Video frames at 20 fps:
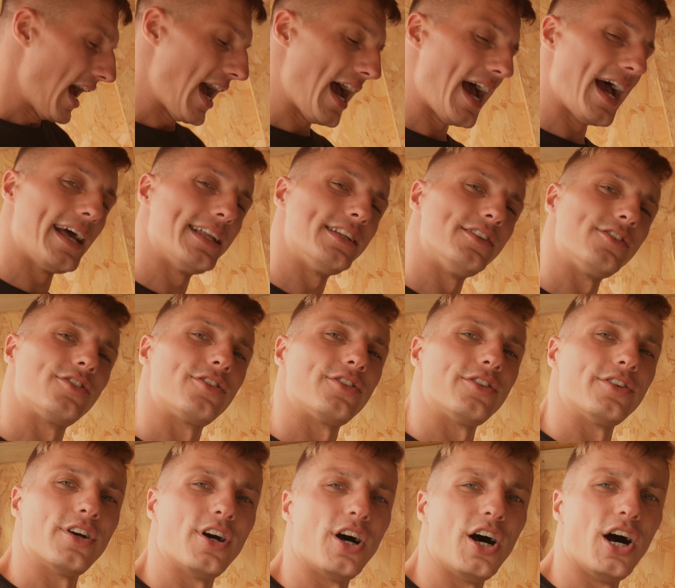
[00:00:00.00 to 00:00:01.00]
And
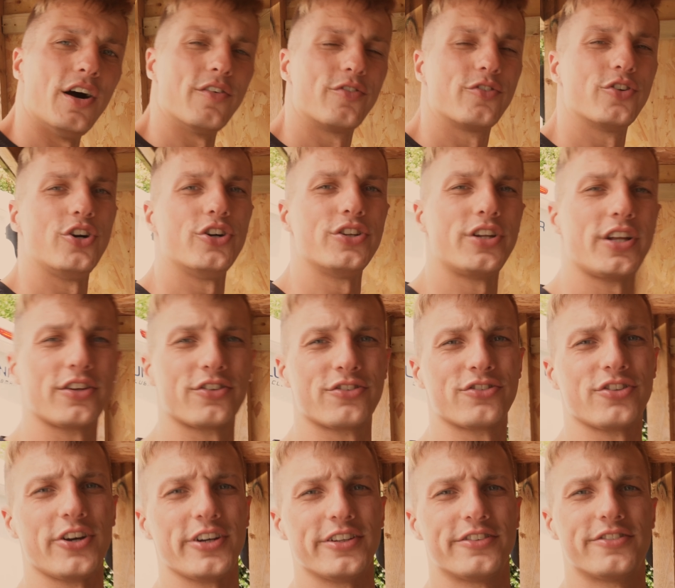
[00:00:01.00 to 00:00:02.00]
I've got an
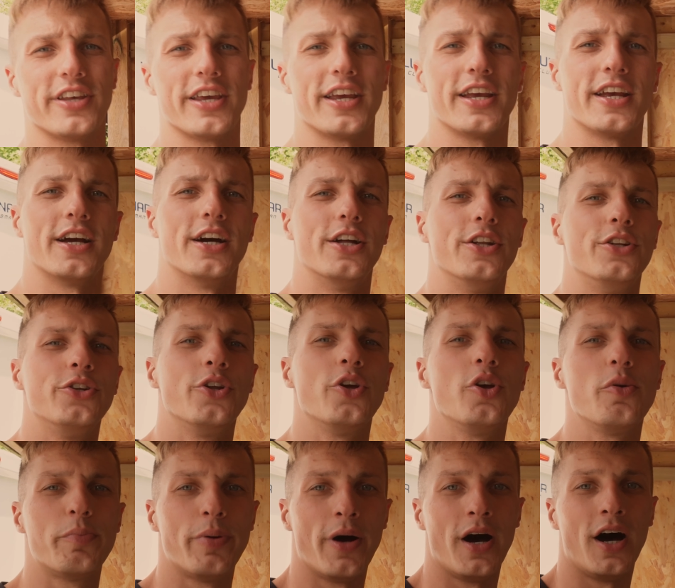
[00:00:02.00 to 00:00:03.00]
exciting
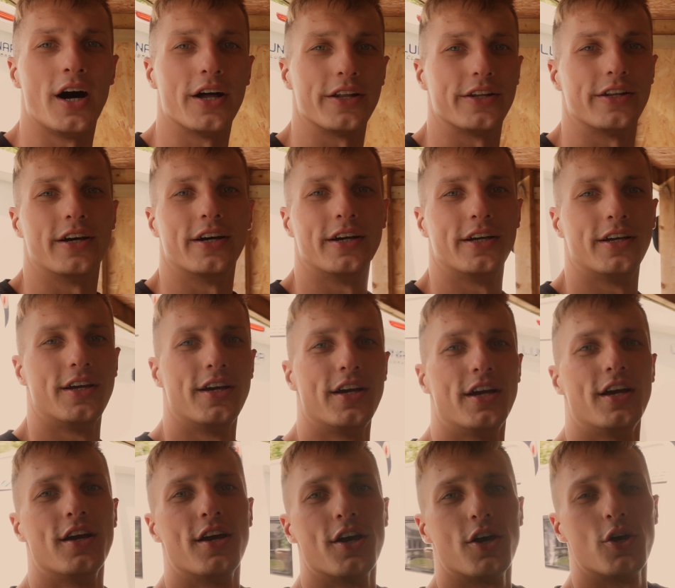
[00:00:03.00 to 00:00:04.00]
new partner
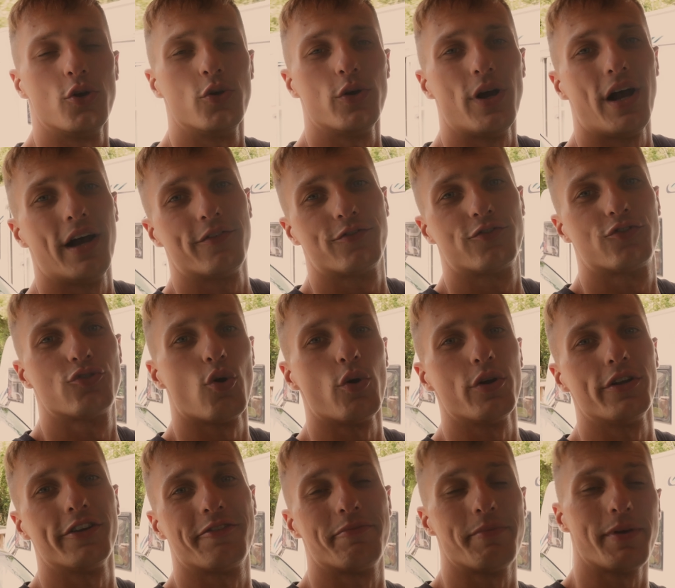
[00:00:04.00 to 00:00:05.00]
who have
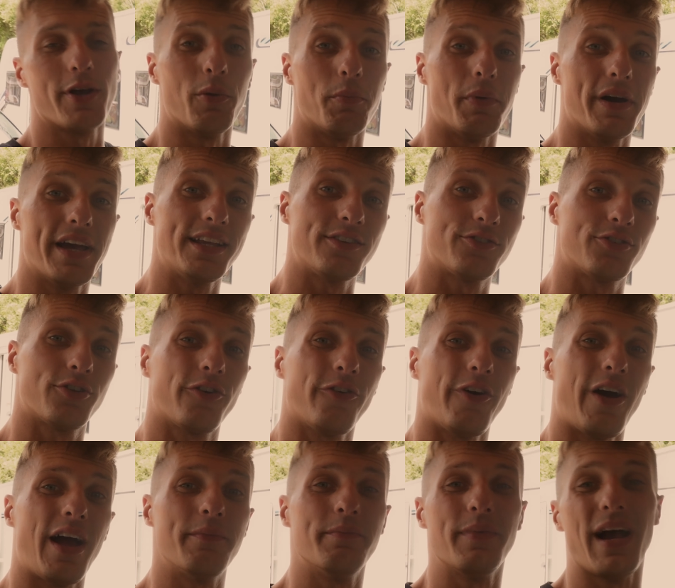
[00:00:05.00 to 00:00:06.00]
joined me on my
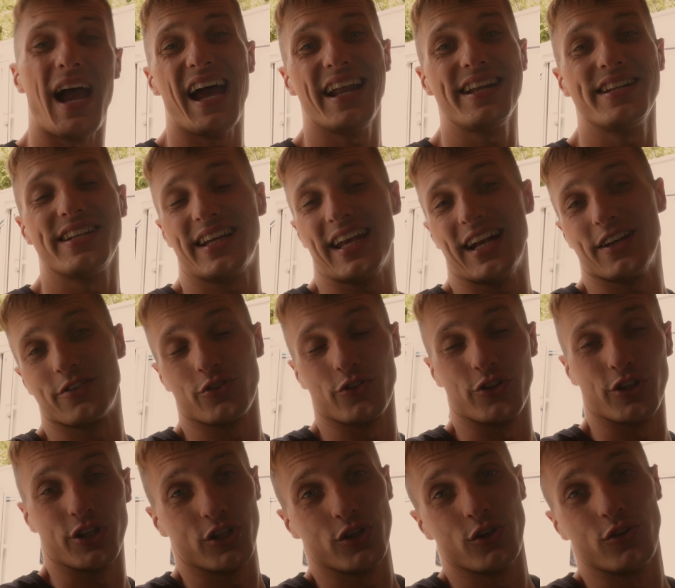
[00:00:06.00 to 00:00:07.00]
Instagram and I guess
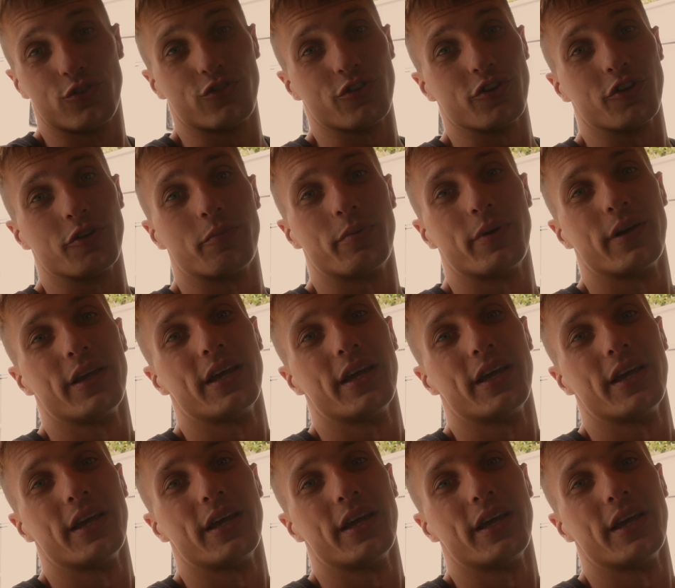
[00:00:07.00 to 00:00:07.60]
on the YouTube.